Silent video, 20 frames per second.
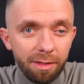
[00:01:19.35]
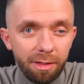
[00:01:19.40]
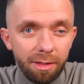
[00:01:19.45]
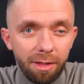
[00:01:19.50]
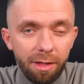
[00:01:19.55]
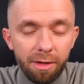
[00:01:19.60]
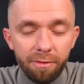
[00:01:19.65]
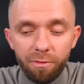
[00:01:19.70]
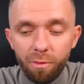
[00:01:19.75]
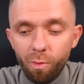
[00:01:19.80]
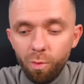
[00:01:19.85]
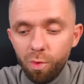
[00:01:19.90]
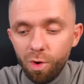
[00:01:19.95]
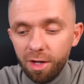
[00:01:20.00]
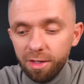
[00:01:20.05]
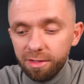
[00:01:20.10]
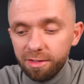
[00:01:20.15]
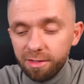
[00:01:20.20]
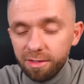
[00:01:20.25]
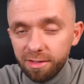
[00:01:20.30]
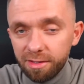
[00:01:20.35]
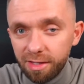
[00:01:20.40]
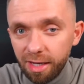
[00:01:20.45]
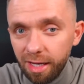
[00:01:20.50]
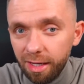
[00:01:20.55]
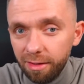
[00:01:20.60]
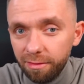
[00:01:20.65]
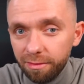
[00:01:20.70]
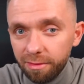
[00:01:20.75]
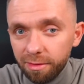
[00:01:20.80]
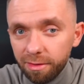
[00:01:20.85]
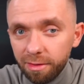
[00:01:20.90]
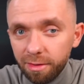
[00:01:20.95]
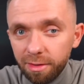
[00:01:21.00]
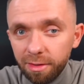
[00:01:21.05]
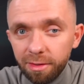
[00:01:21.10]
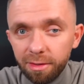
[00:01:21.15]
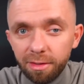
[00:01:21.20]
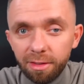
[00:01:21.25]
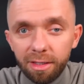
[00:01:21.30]
if once saved
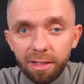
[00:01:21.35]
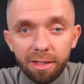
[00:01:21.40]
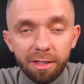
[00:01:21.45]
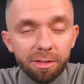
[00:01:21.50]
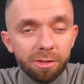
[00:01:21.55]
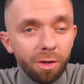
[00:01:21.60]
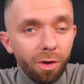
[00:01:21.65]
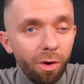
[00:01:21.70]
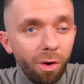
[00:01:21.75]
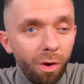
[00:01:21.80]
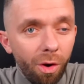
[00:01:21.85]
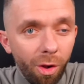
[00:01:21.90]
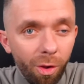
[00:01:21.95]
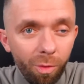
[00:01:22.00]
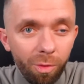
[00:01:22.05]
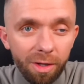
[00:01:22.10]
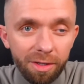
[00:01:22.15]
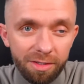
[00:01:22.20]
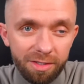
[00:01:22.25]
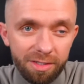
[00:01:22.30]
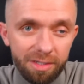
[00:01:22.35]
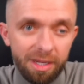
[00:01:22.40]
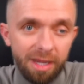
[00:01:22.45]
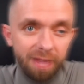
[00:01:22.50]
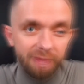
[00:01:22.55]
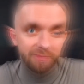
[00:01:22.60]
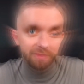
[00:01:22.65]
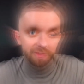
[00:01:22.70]
is always saved?